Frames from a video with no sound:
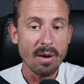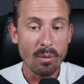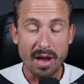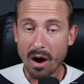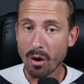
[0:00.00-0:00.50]

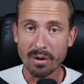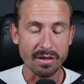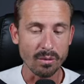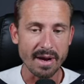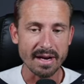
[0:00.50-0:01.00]
We are
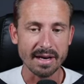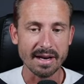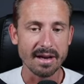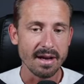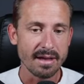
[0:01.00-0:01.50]
holding the
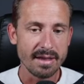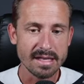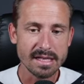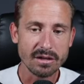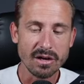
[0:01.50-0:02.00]
weekly.
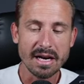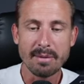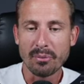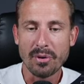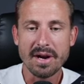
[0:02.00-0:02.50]
This is
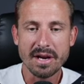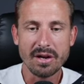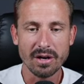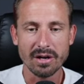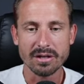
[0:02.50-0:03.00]
looking pretty
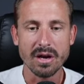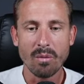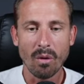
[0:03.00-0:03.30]
good.